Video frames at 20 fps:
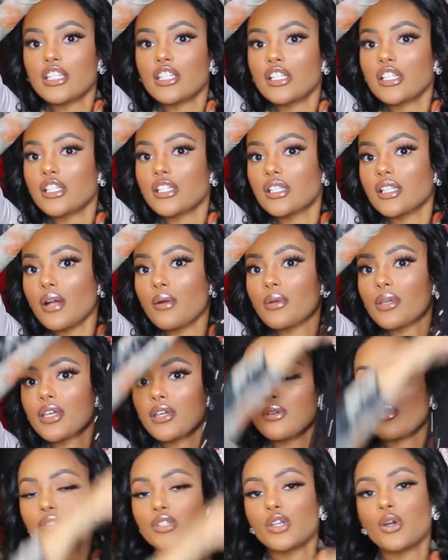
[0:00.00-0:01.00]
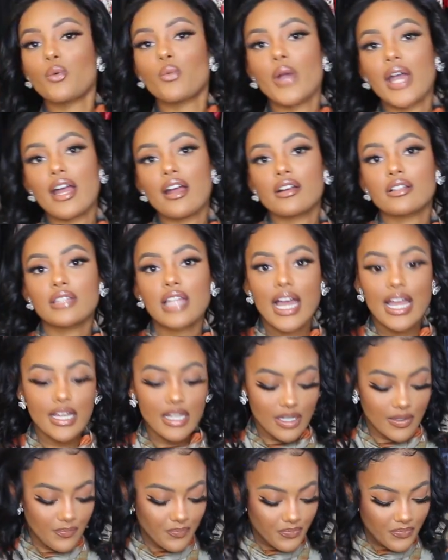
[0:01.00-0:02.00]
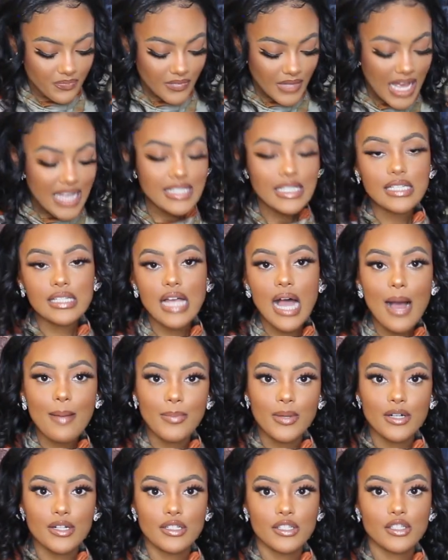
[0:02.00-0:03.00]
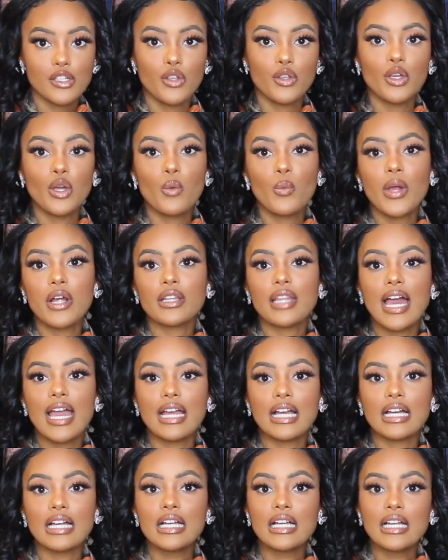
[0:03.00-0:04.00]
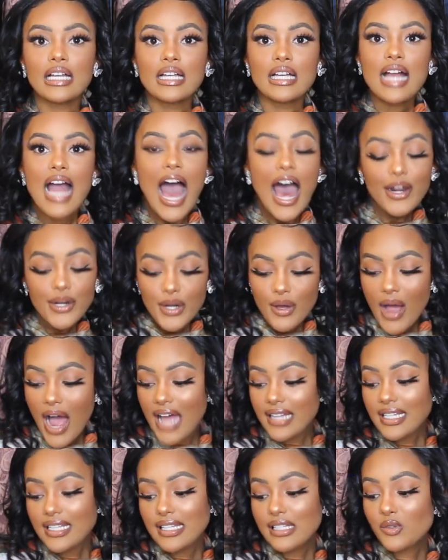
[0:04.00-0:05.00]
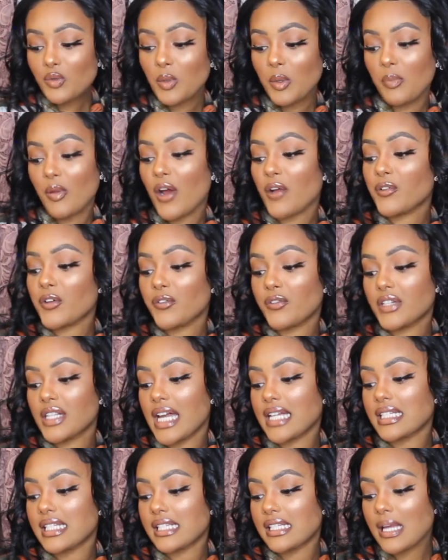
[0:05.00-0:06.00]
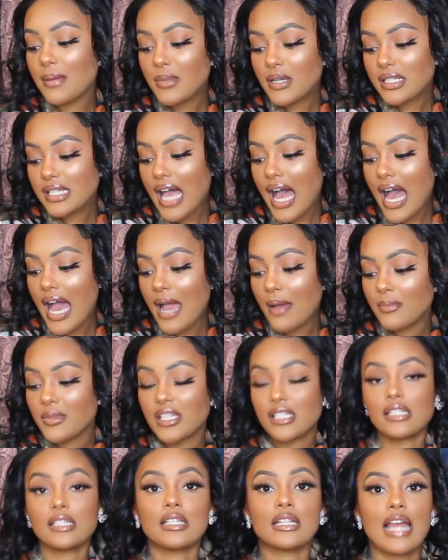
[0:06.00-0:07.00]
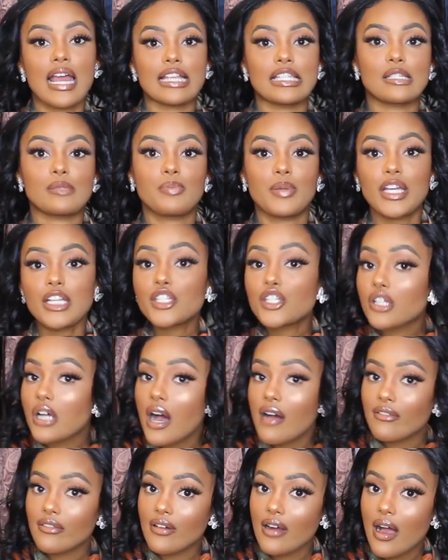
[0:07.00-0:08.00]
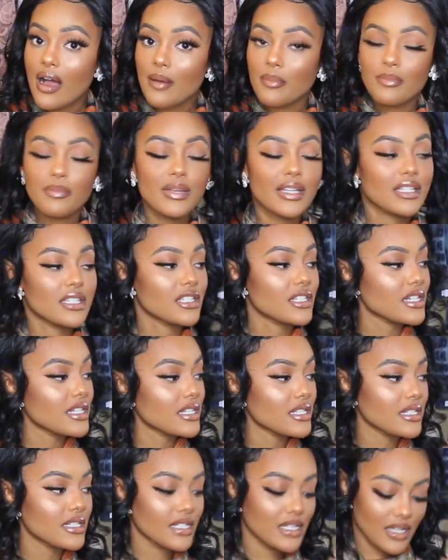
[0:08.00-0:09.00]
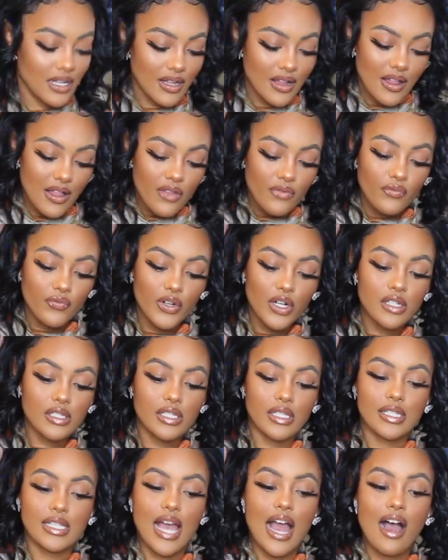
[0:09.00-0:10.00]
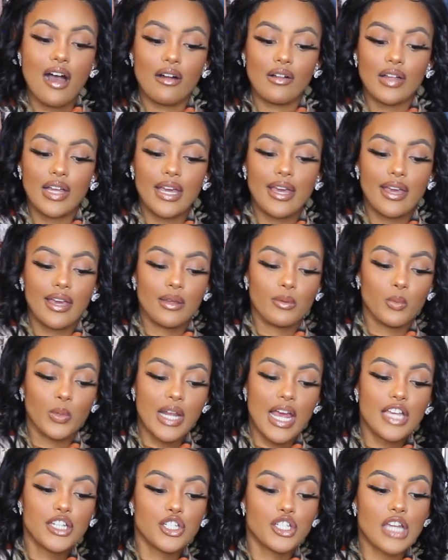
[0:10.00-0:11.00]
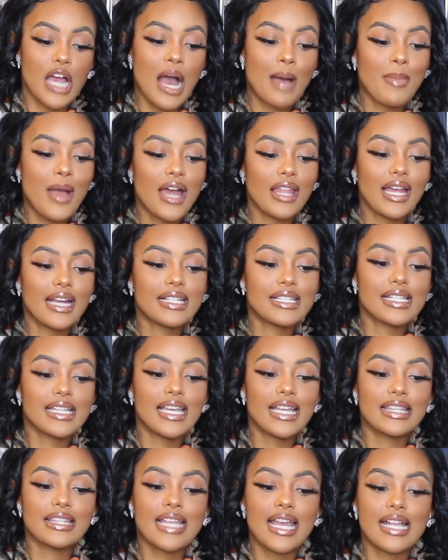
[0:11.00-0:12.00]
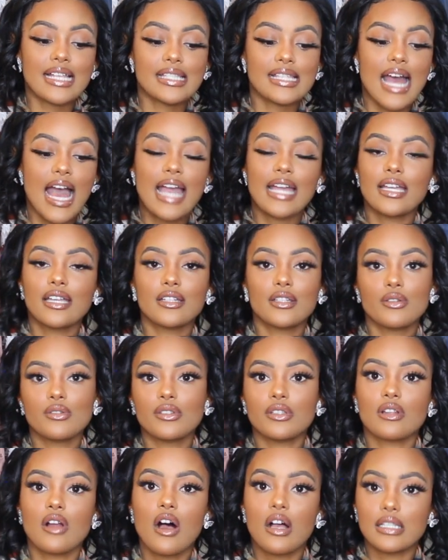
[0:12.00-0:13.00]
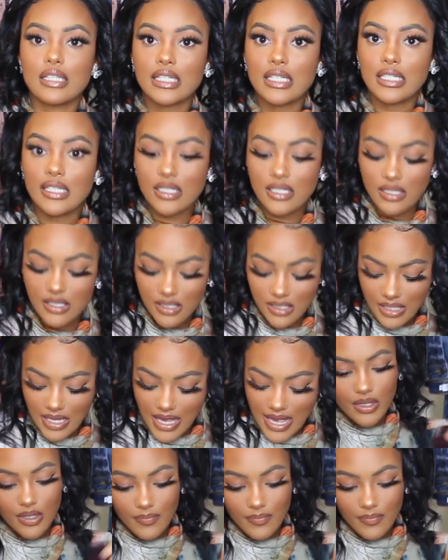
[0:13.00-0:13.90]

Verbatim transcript: it's just so cute to wear like as a topper. So you can wear like, I don't know, I think this would be perfect for like the summertime. This is a nice beach cover up. It's just versatile. And when I shop, I like to get things that I can use in all seasons.